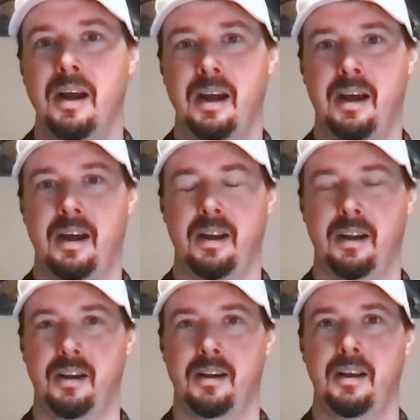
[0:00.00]

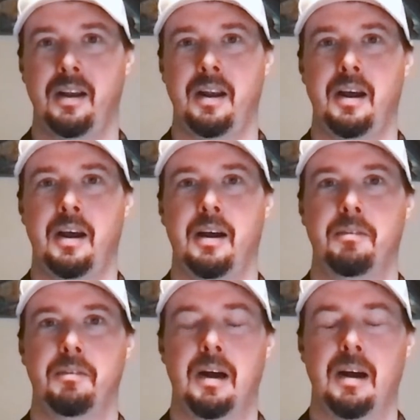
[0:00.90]
And
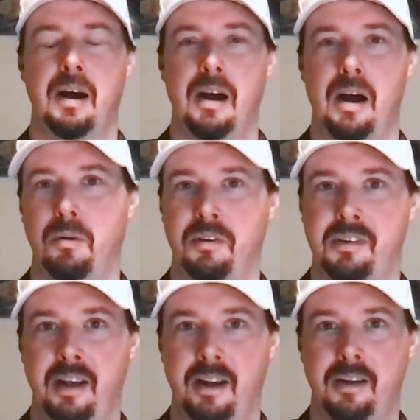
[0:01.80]
I would
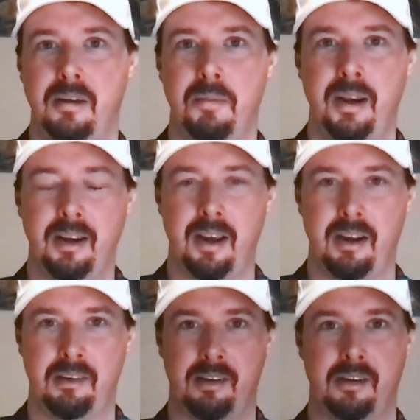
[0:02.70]
say that in many
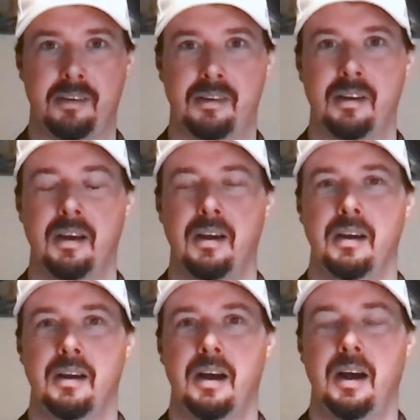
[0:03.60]
cases,
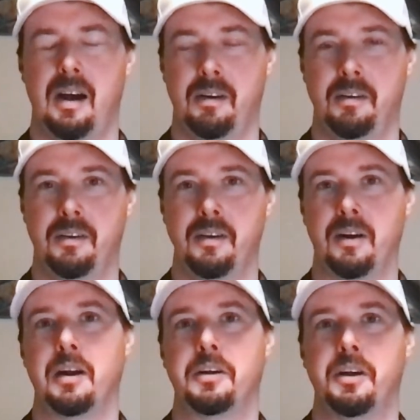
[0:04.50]
the
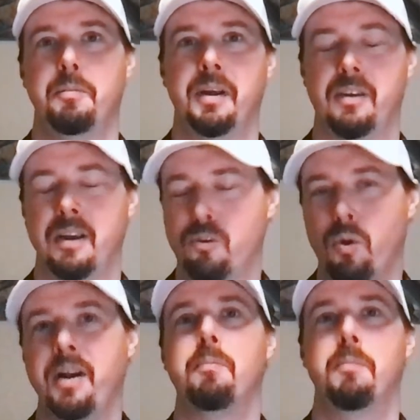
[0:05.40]
culture it's
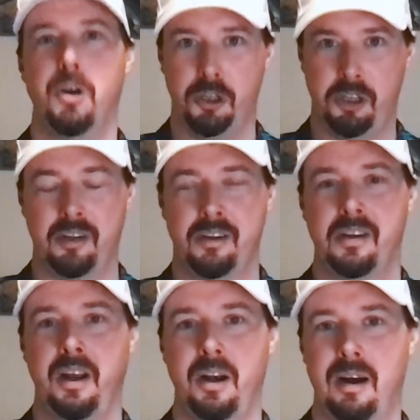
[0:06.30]
quite emergent.
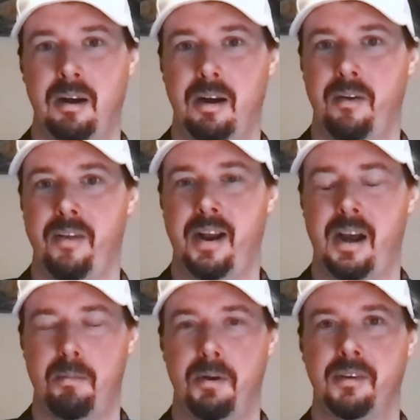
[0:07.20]
How that
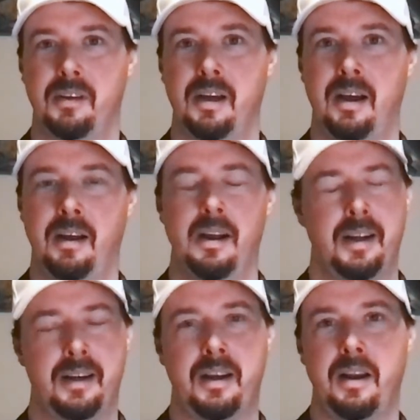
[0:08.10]
happens, and
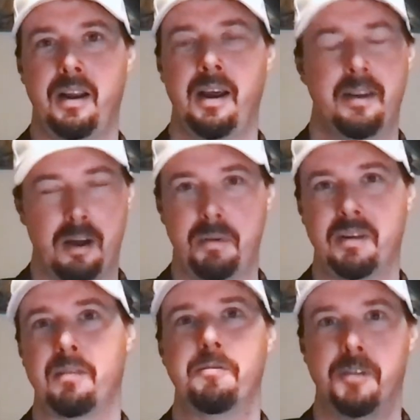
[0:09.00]
that can end up in
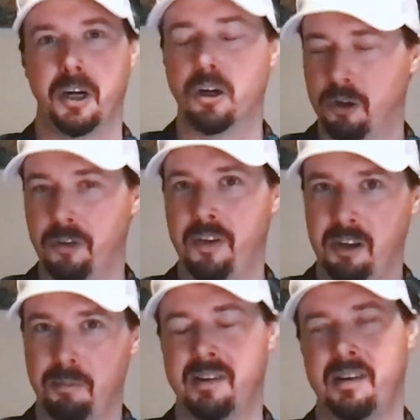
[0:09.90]
some very good
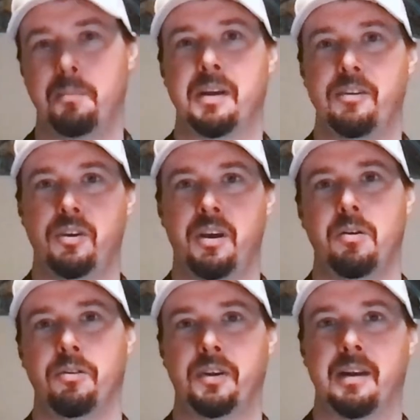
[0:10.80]
things, but sometimes you can
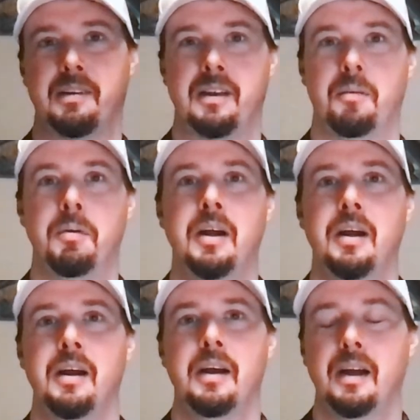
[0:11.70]
also get some
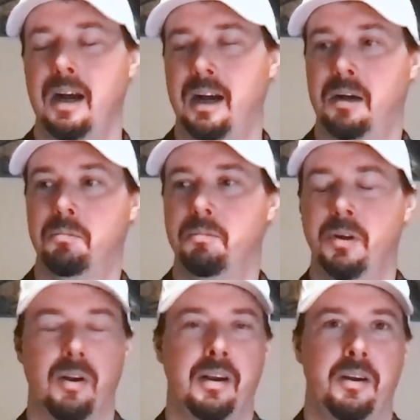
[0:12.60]

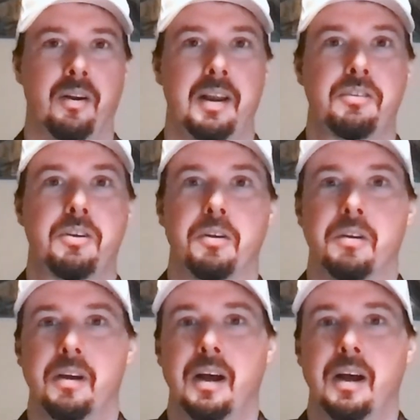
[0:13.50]
less good